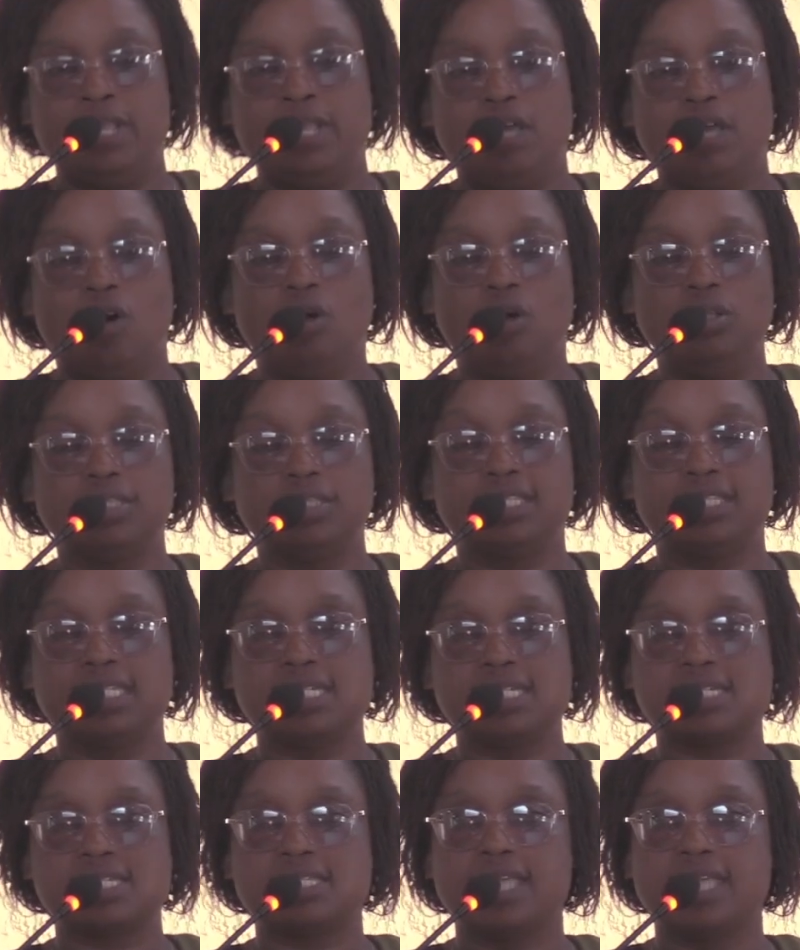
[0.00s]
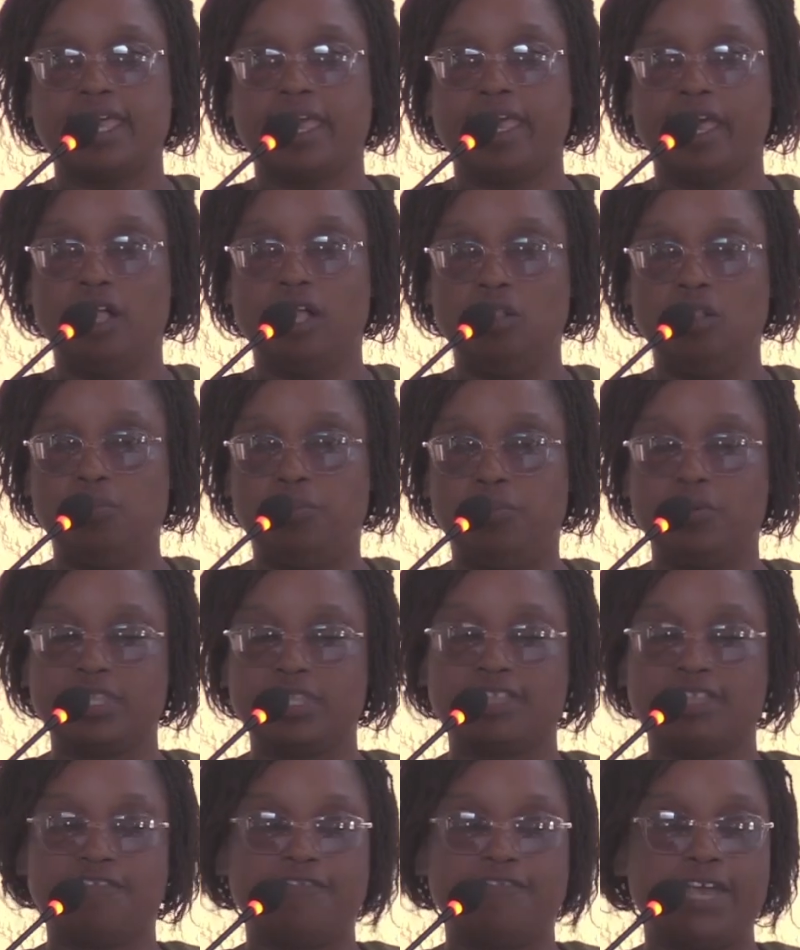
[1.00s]
All these, they help with the
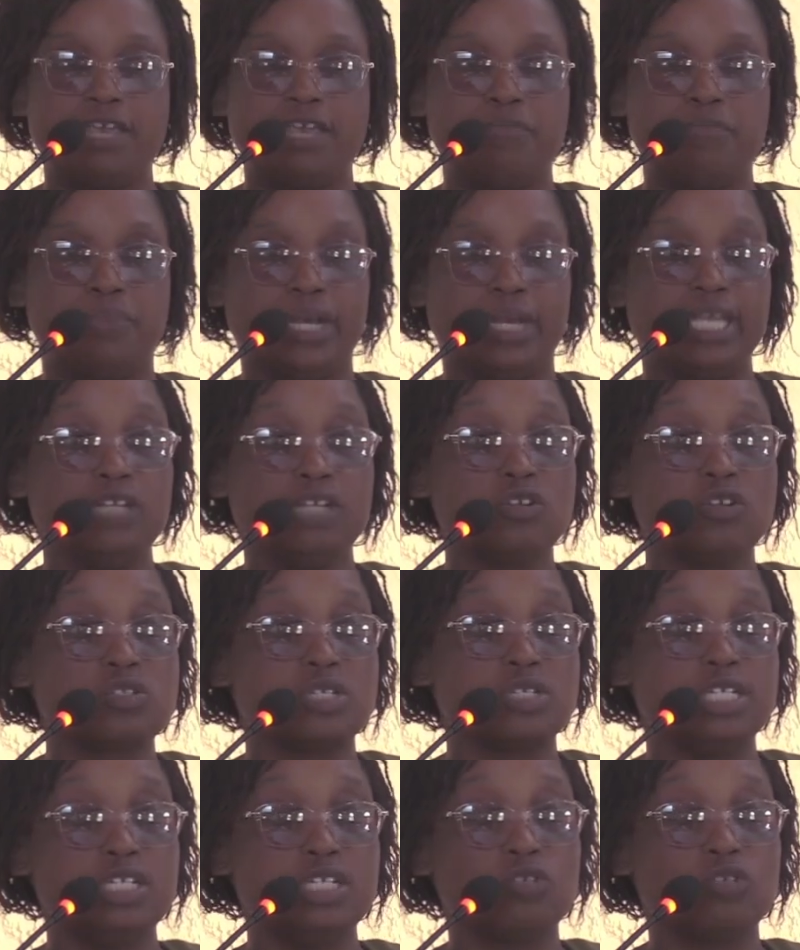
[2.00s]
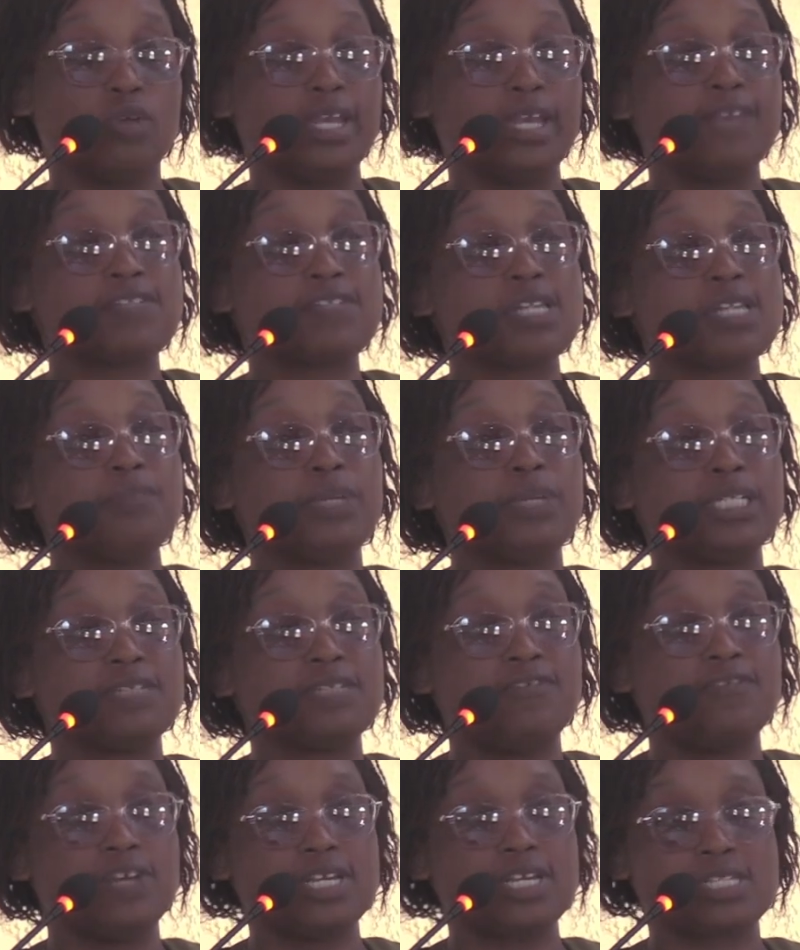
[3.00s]
fiber. You also need, if somebody,
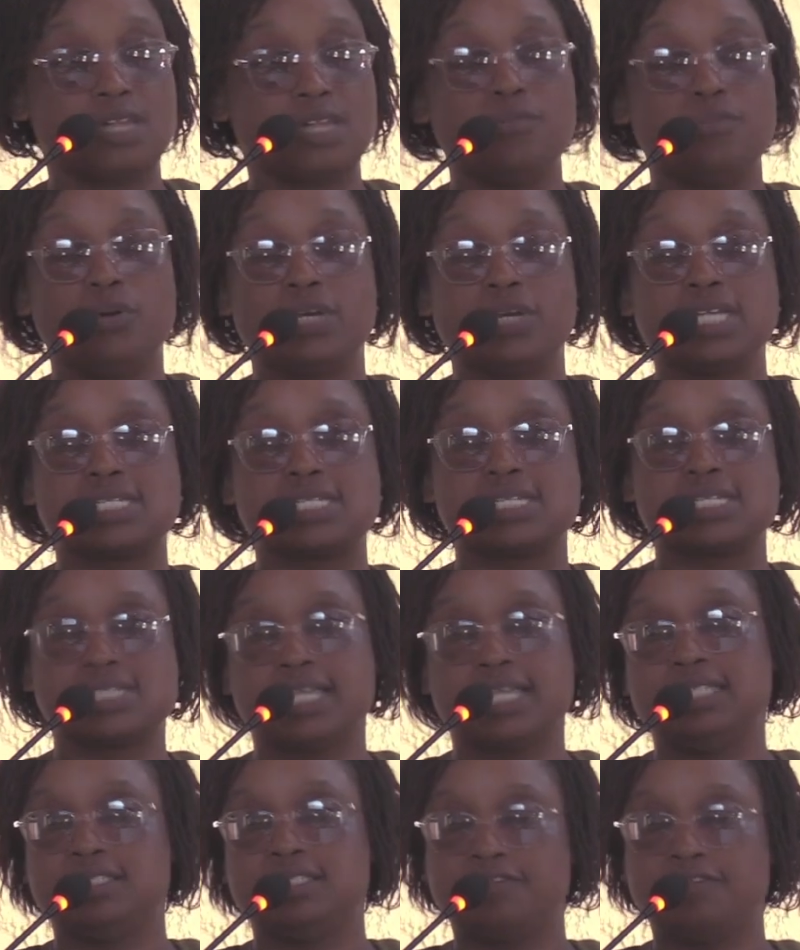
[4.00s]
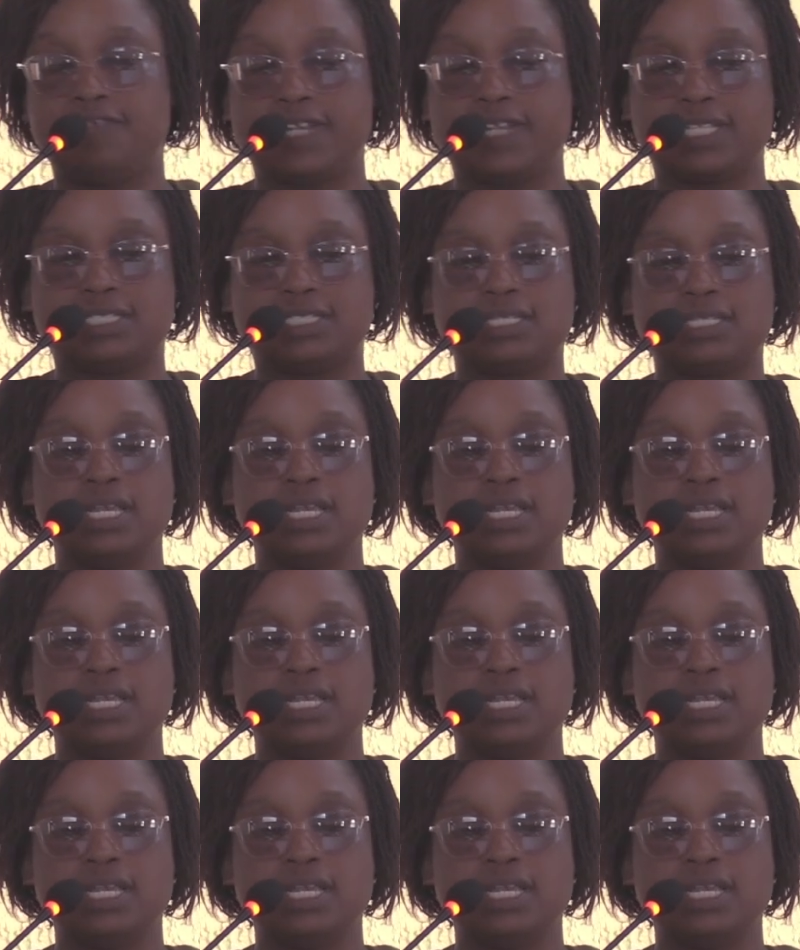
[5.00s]
for example, has a side effect,